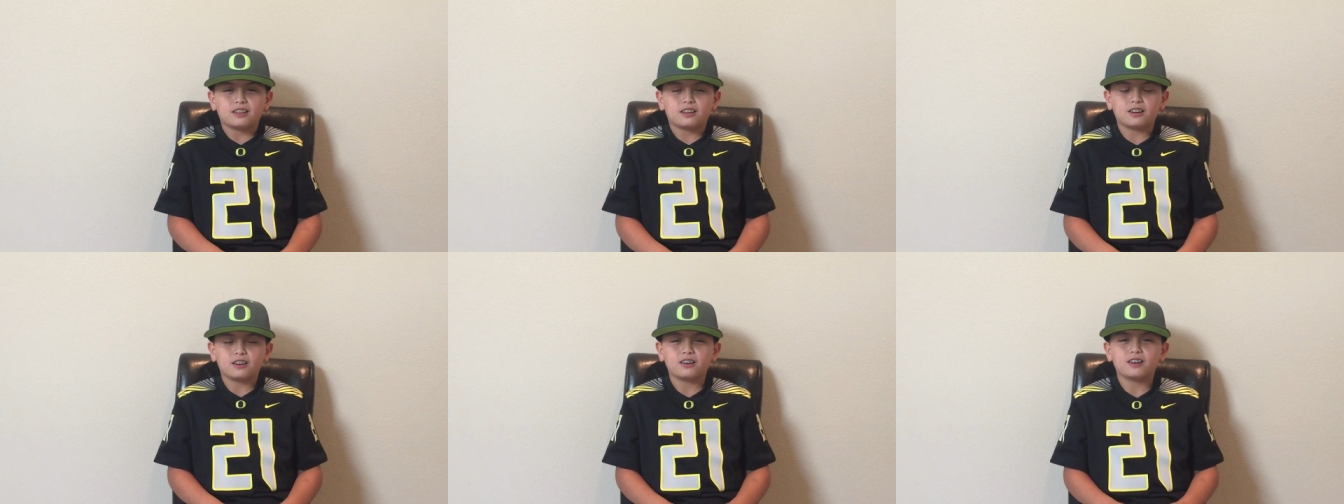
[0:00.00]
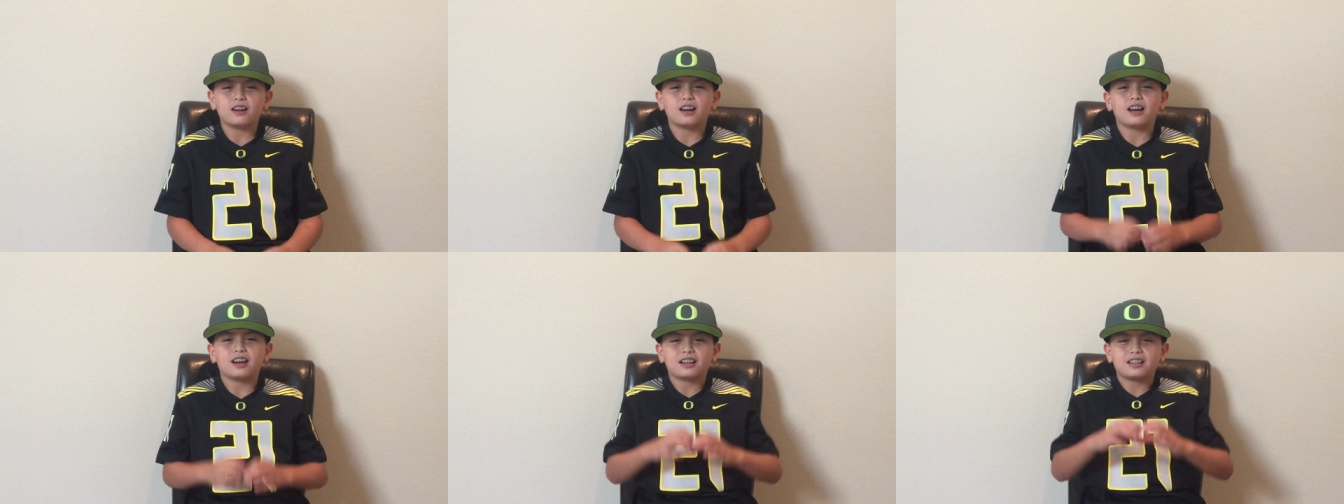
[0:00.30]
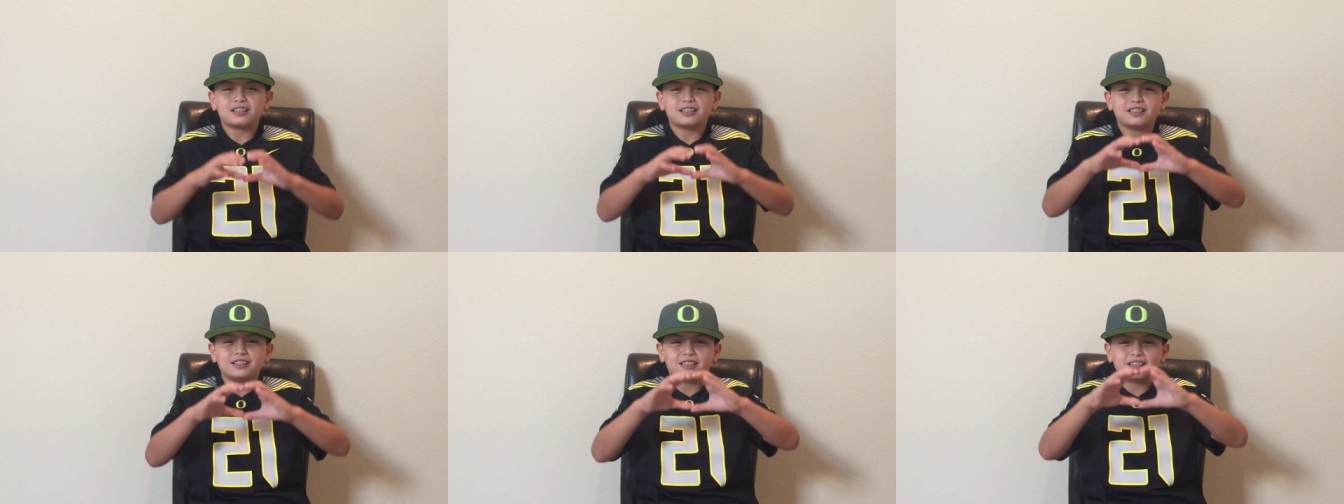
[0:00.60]
Go
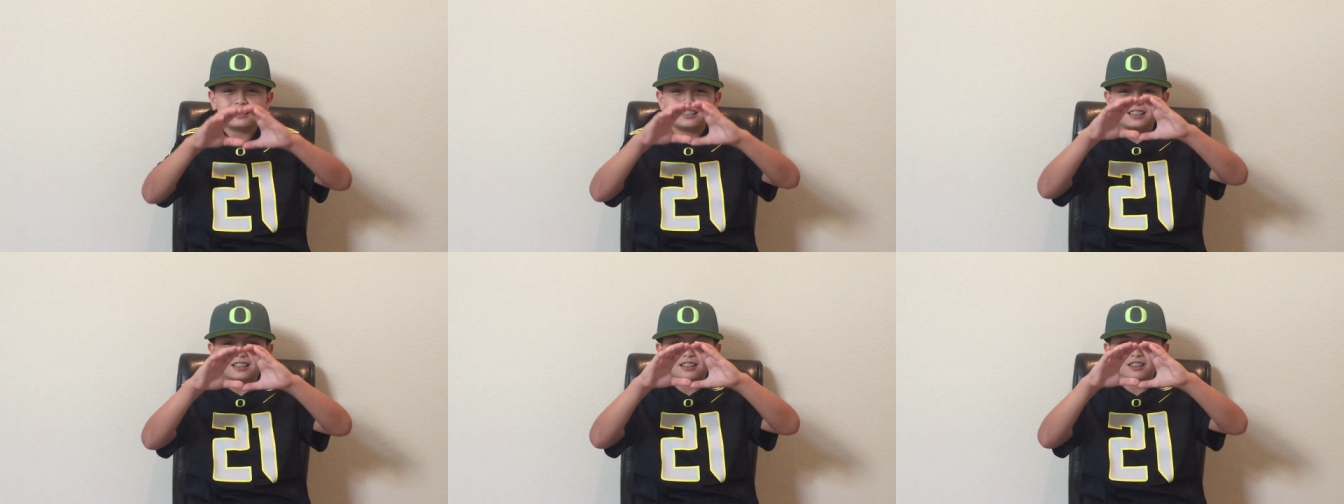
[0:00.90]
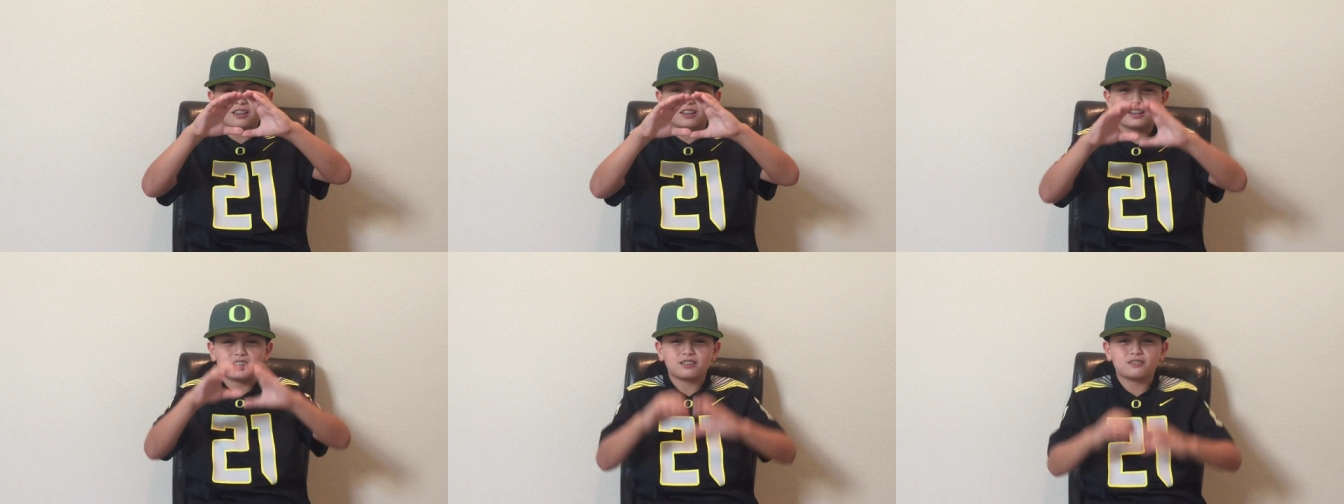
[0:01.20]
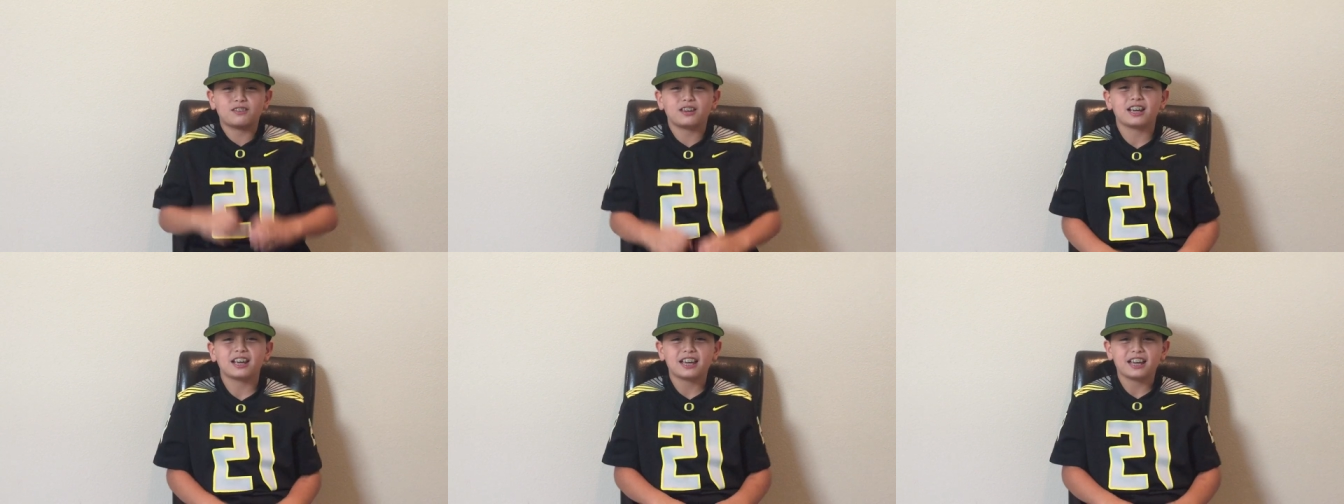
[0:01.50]
Ducks! Go
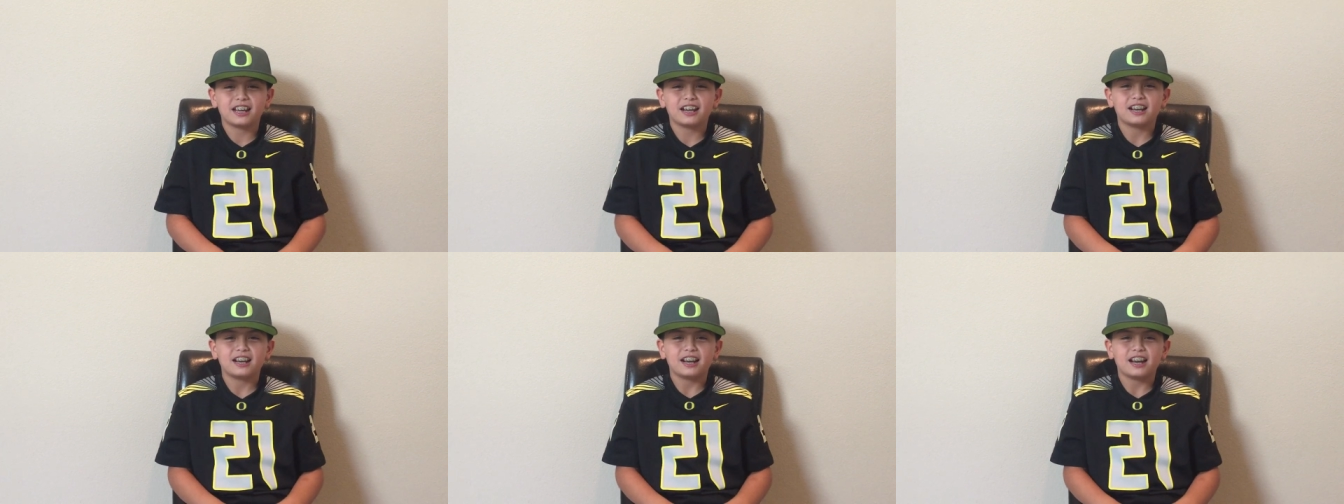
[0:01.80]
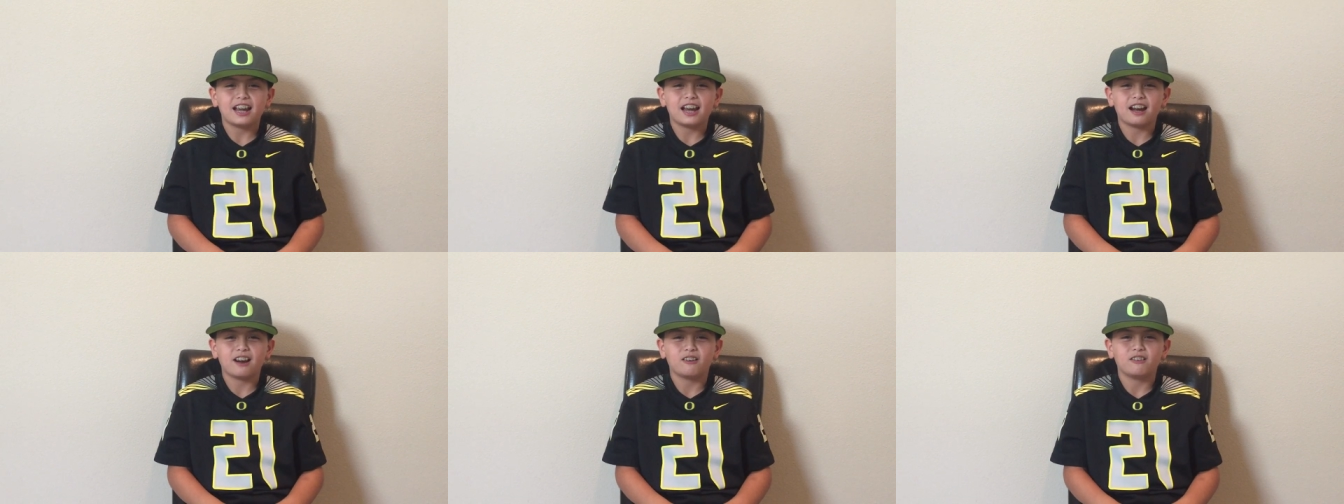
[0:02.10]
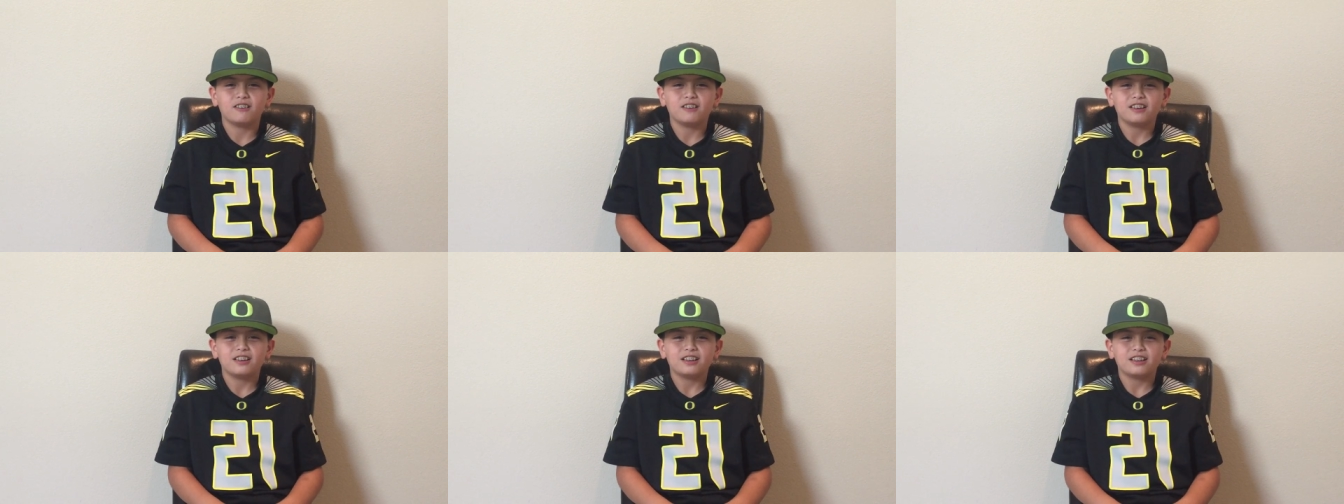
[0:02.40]
Ducks fan kid
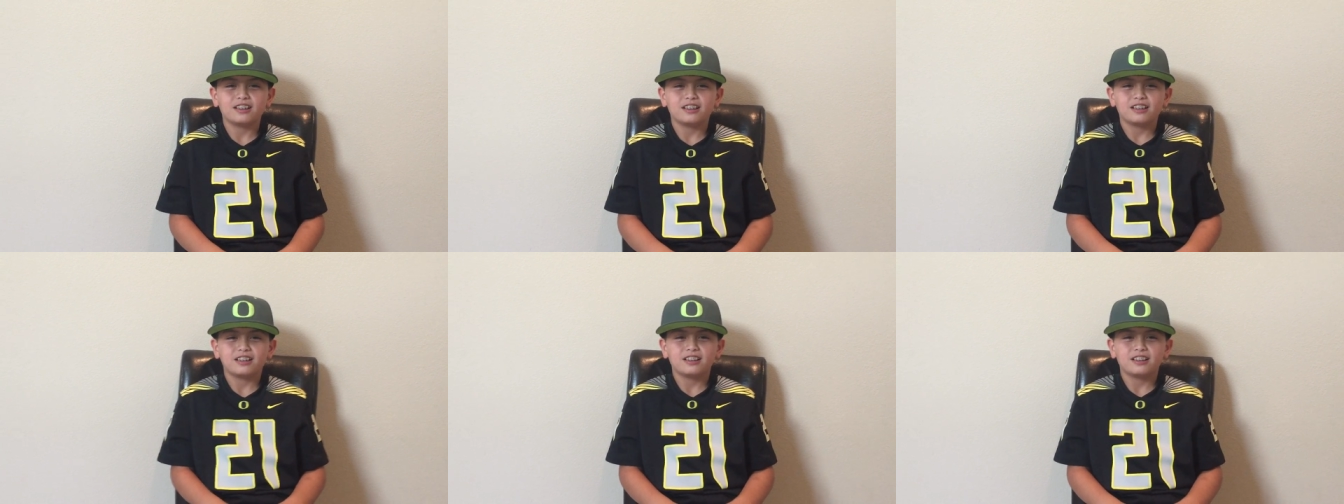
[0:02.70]
out!